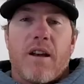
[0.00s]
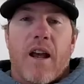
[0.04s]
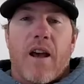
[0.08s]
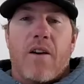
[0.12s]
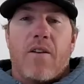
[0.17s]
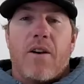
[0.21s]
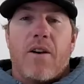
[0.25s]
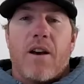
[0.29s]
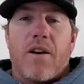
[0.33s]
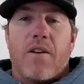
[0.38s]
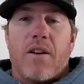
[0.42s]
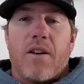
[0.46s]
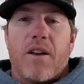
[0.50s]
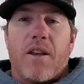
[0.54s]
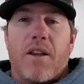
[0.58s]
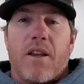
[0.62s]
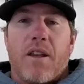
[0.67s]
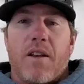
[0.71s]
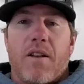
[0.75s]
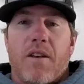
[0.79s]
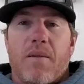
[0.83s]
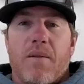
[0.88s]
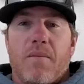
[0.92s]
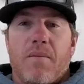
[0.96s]
out how to
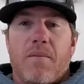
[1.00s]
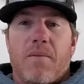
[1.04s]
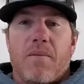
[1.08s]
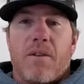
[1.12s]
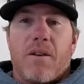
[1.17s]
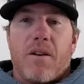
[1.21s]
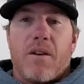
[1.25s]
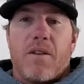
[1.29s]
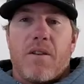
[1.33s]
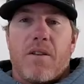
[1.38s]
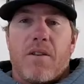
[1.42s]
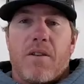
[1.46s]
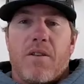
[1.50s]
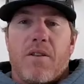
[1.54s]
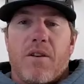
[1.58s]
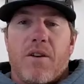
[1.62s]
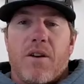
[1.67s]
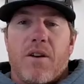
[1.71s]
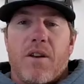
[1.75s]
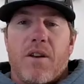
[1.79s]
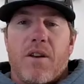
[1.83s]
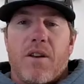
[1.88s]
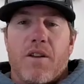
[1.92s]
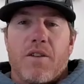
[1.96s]
get them
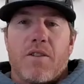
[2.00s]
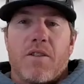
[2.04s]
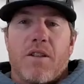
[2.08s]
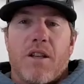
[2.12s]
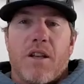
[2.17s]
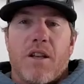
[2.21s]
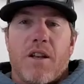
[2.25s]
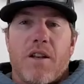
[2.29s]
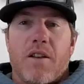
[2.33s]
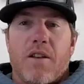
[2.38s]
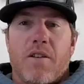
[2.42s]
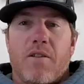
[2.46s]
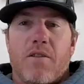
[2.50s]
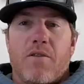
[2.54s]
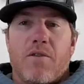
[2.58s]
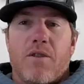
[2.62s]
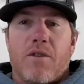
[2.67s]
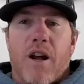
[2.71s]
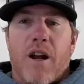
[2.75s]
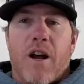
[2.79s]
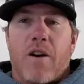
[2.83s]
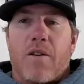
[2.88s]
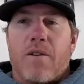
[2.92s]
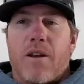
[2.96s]
during extended
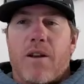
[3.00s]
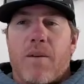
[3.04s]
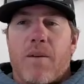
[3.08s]
drought.